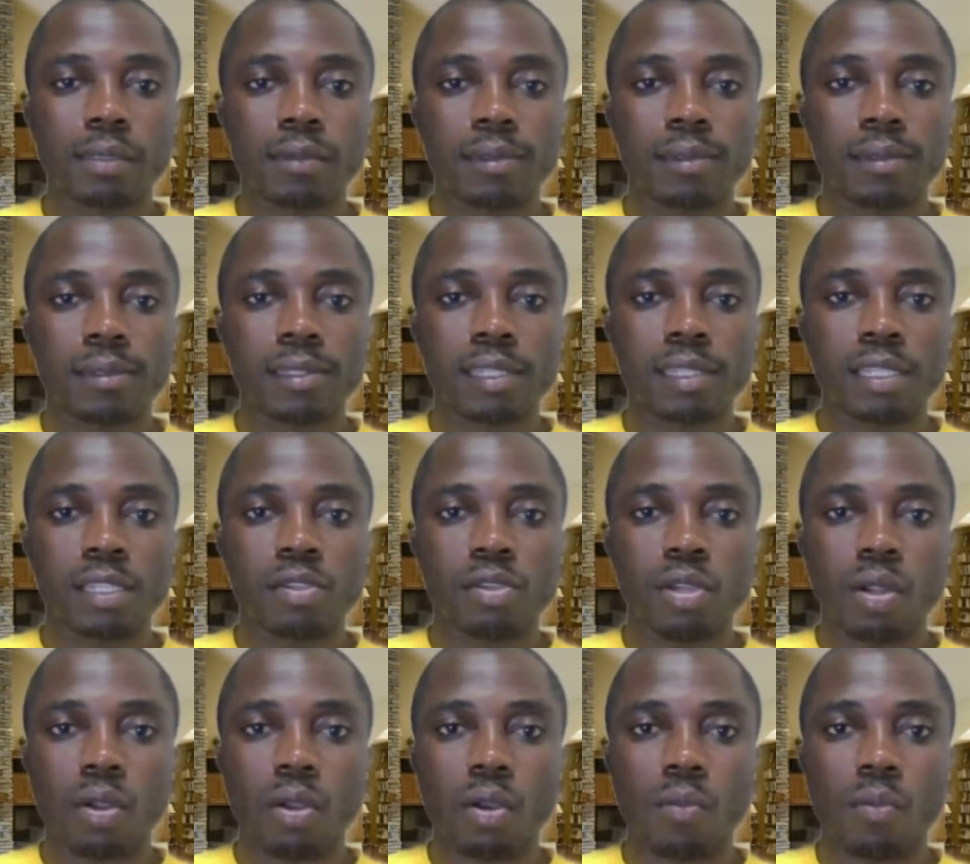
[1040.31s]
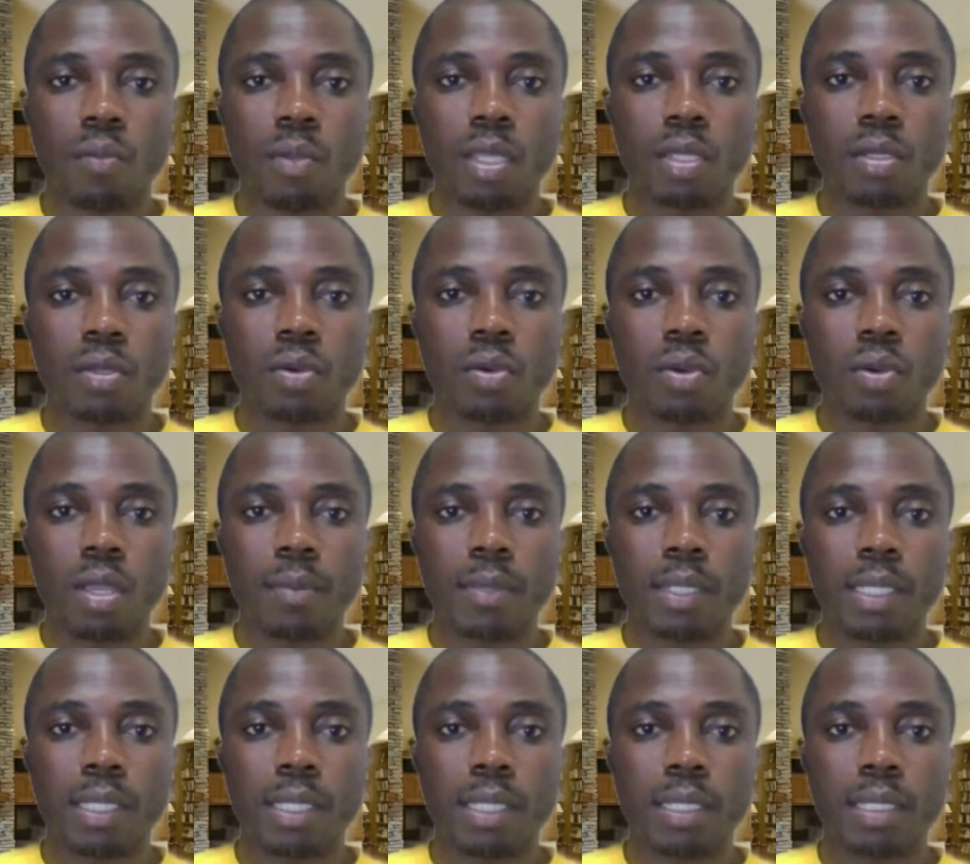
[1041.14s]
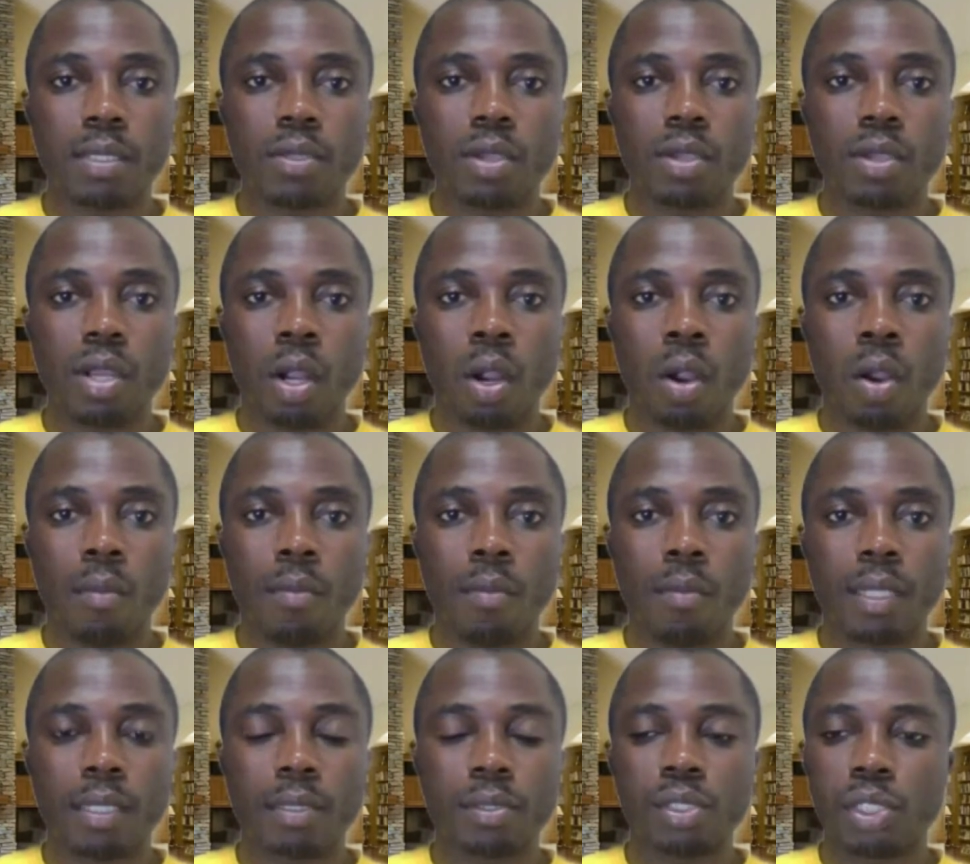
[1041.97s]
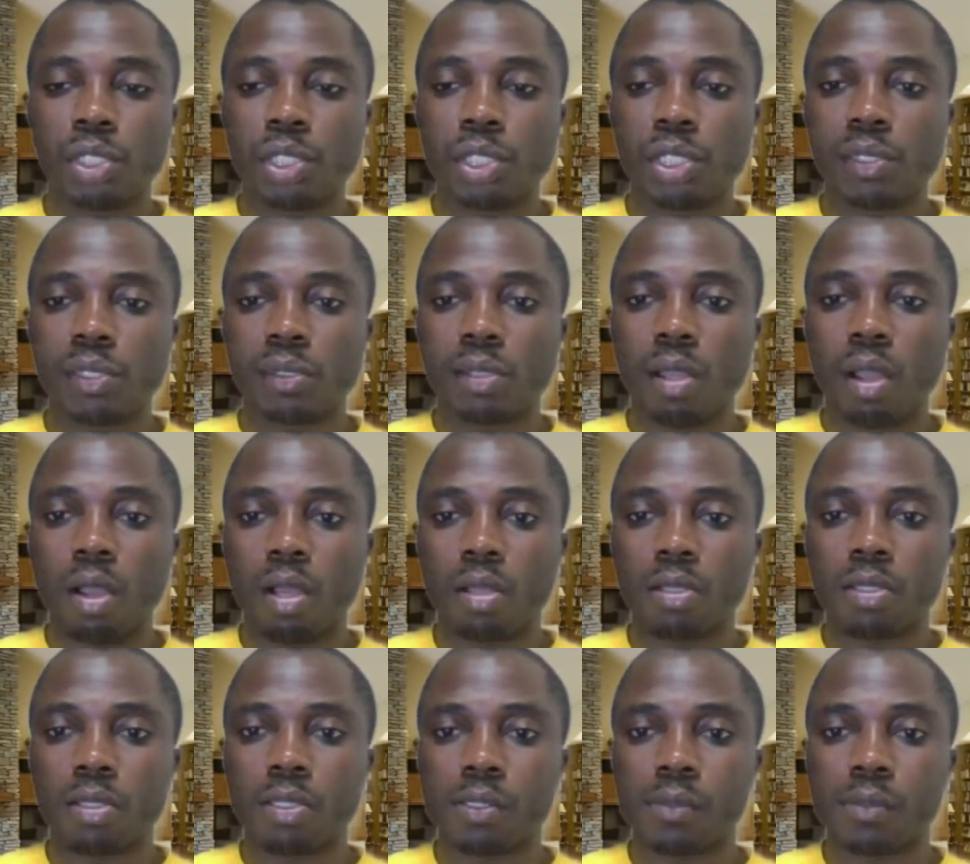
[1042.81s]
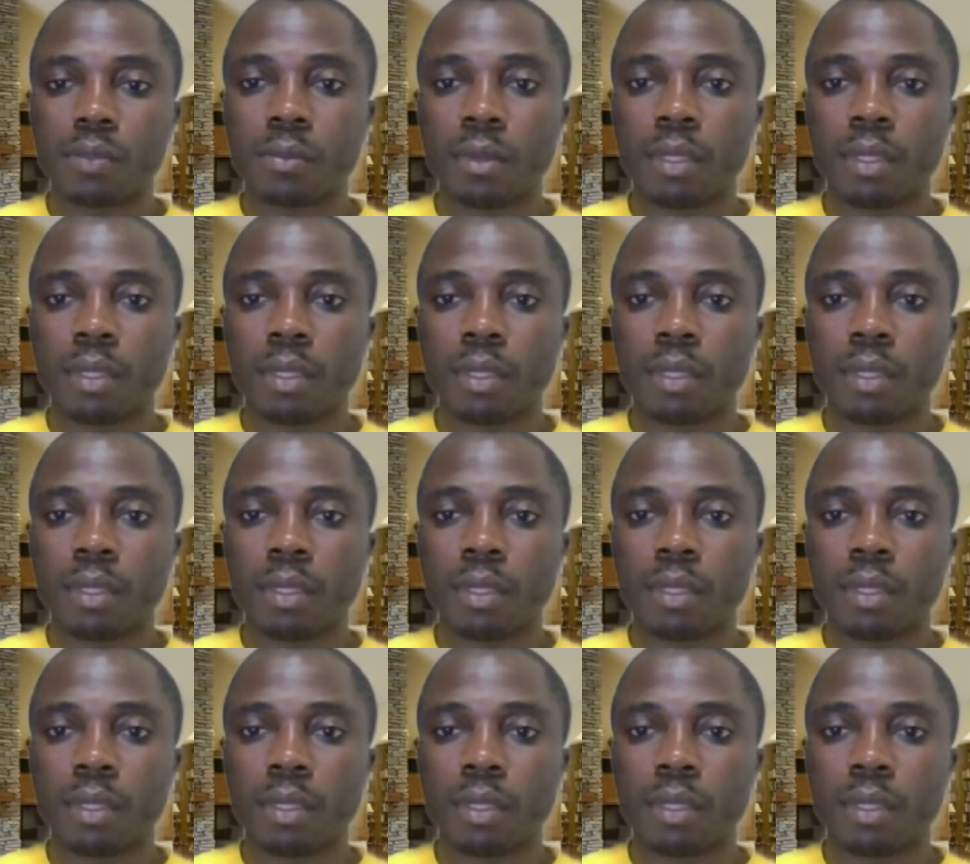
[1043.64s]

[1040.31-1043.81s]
see your comment, or immediately your comment reaches us.